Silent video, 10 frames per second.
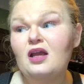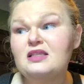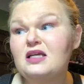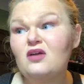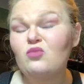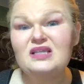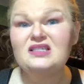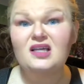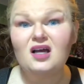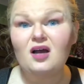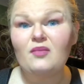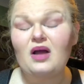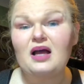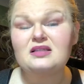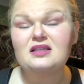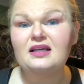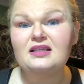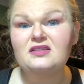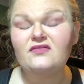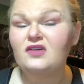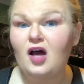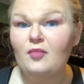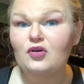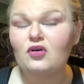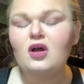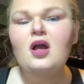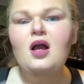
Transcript: it's like a Reese cup, guys. Like, it's phenomenal.